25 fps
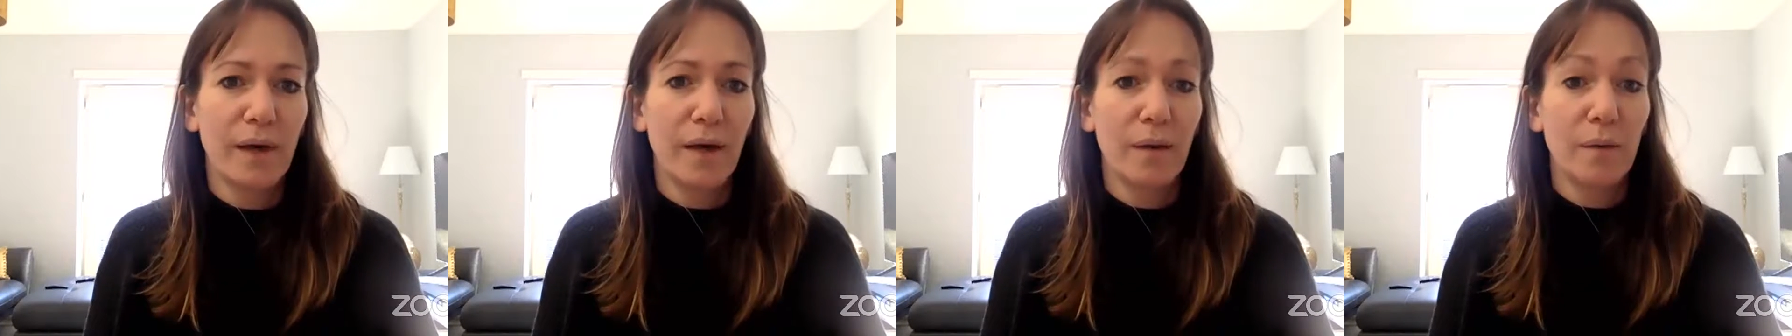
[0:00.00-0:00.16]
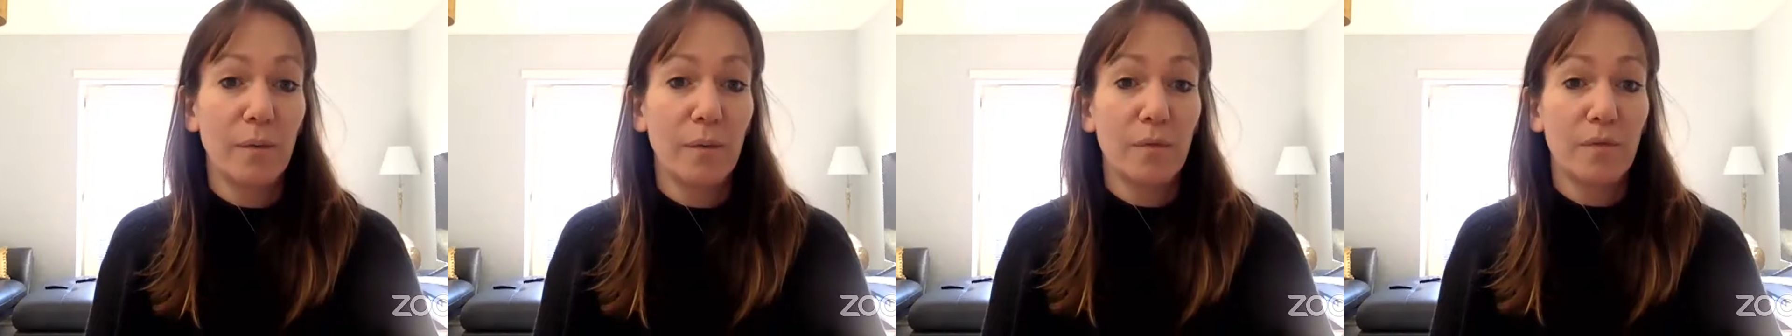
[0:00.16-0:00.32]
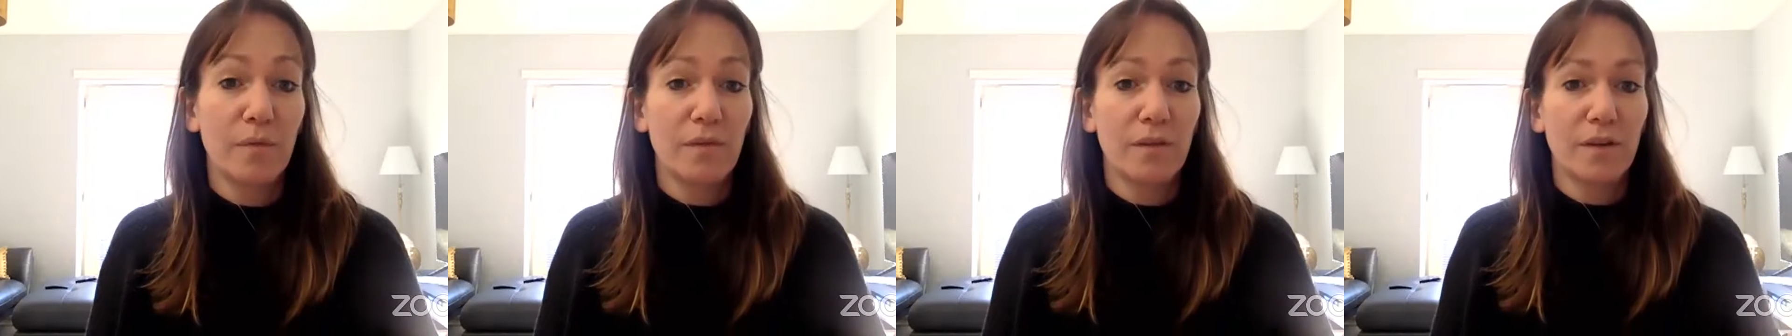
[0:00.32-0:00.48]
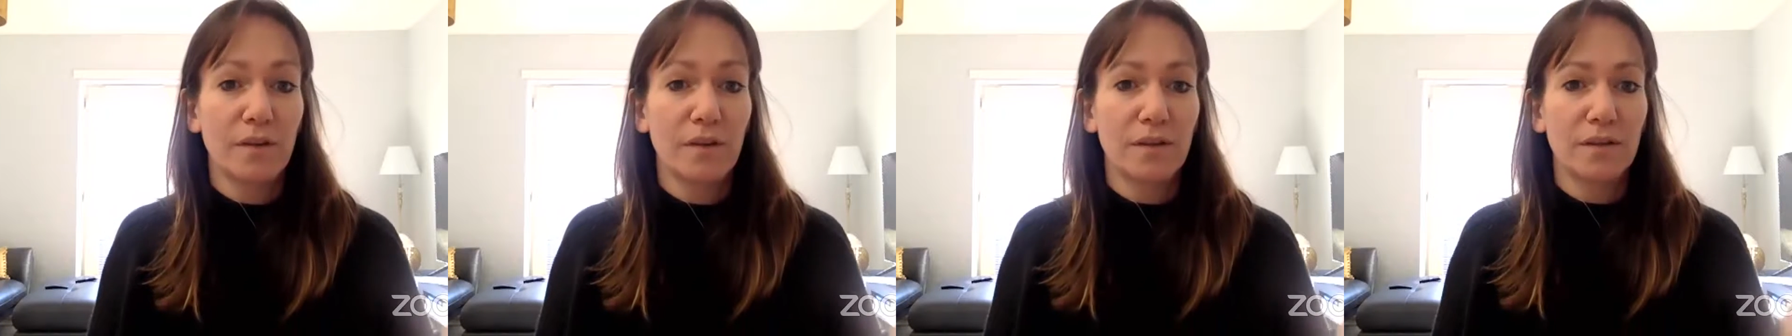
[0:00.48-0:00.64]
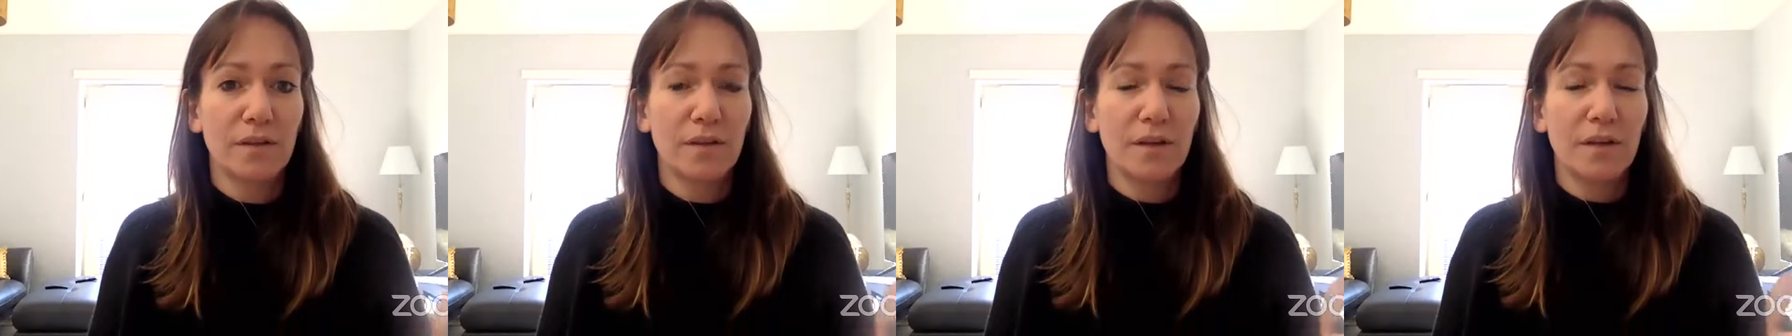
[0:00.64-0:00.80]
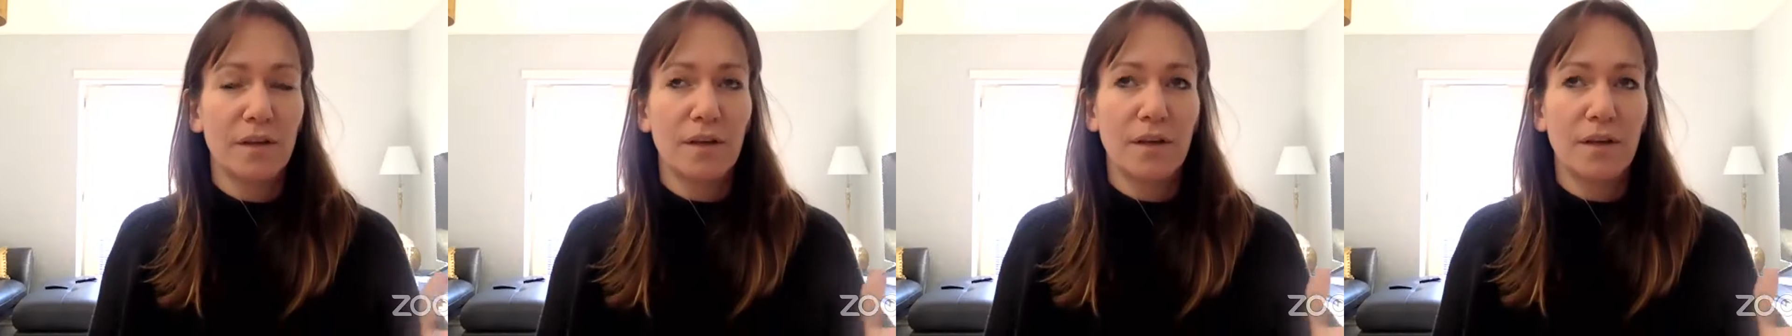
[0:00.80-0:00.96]
helpful.
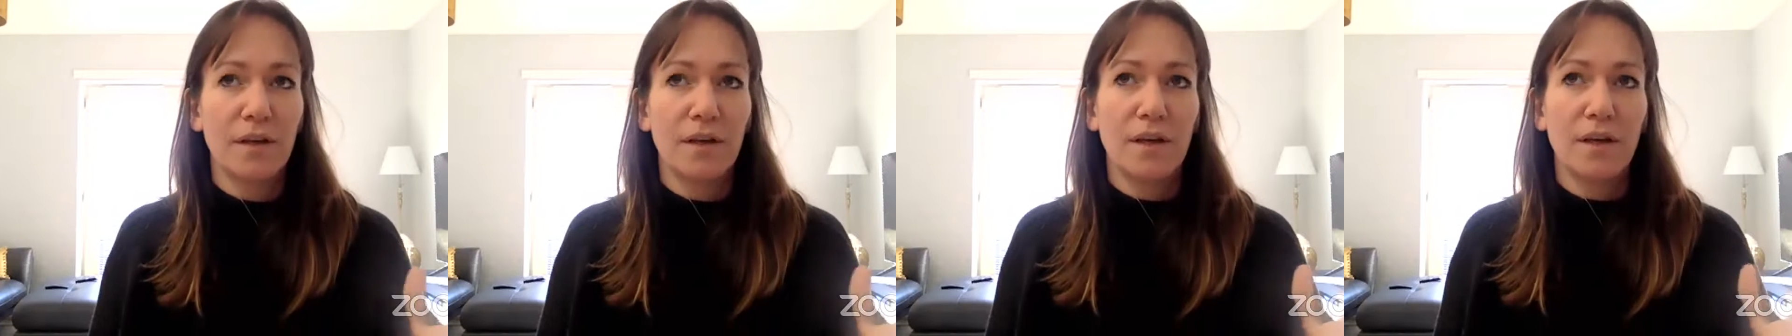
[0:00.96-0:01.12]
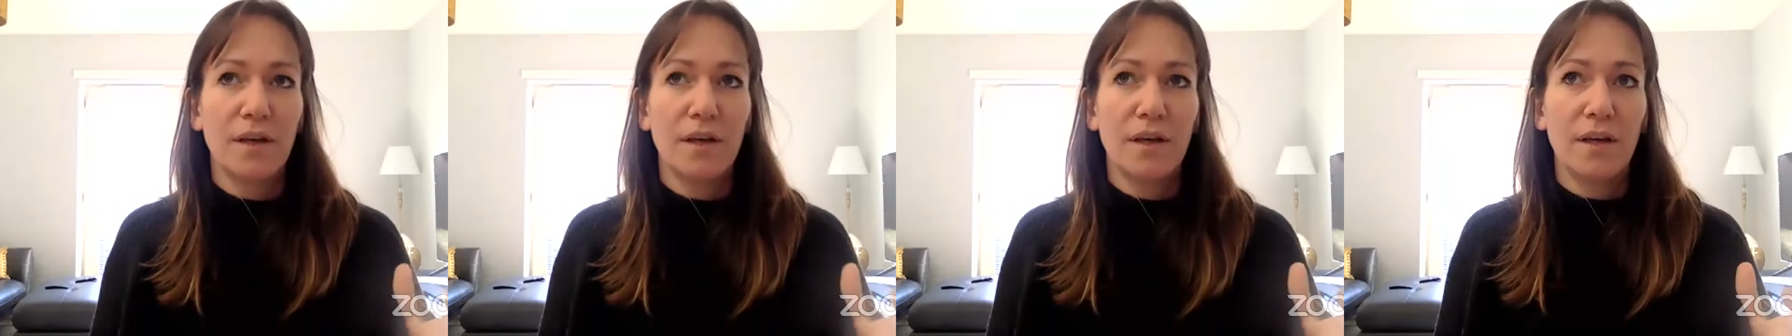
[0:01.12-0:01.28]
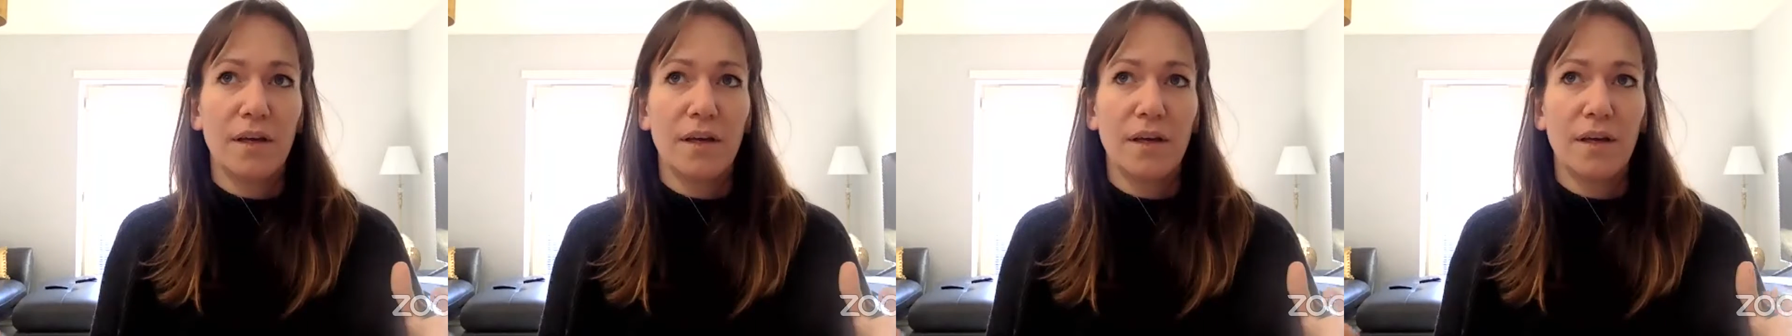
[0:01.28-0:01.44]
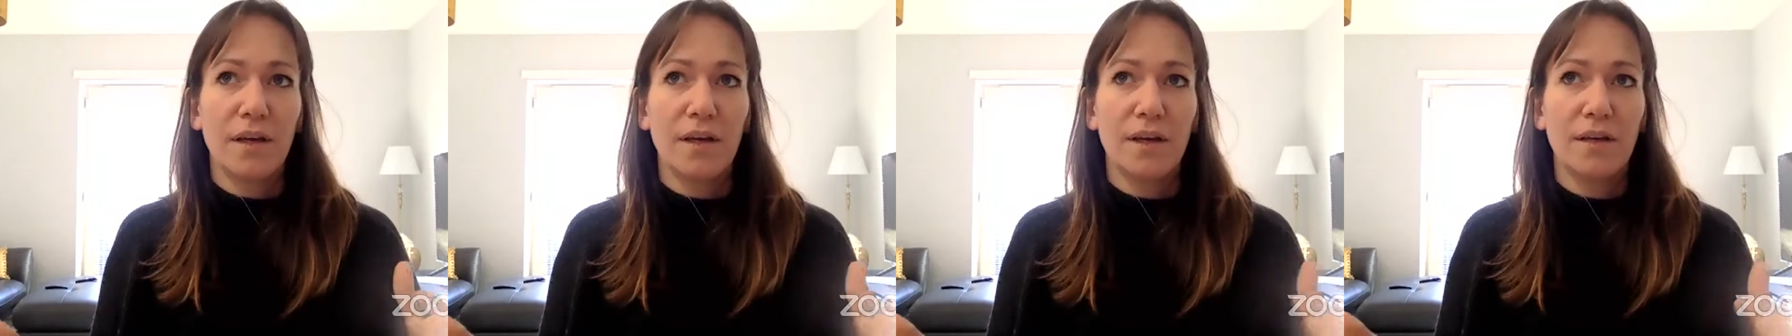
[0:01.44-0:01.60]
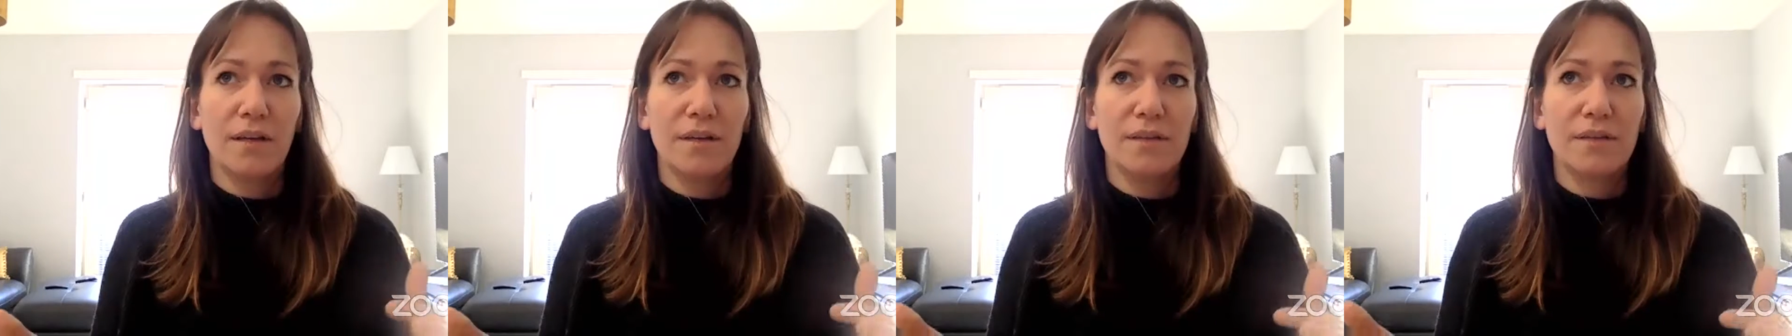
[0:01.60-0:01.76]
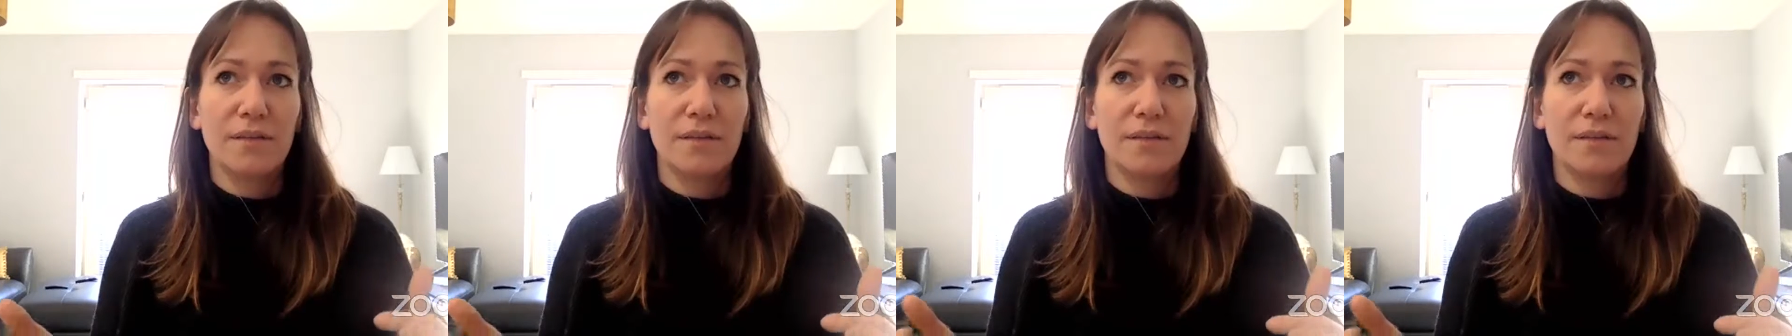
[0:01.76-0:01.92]

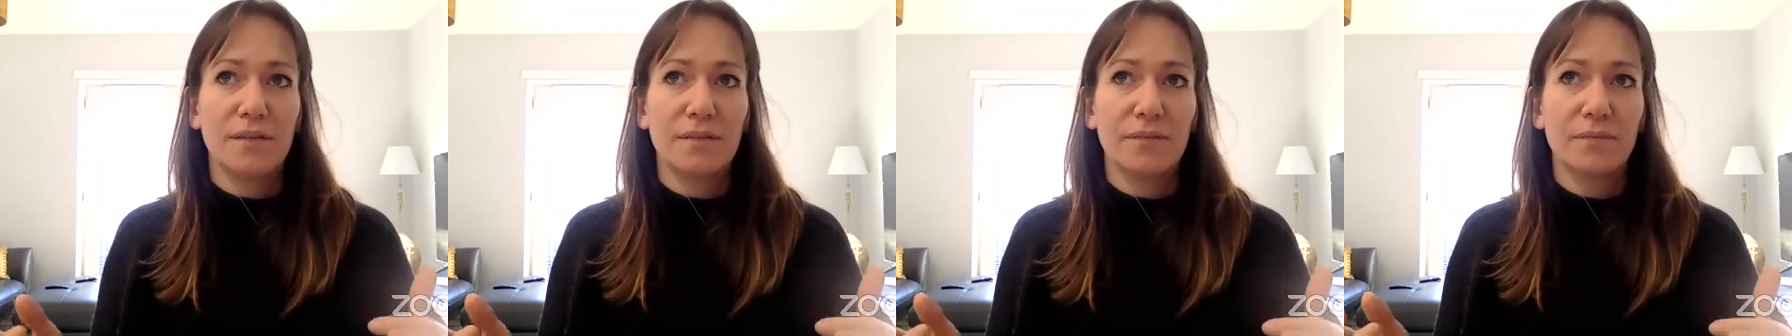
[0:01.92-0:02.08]
And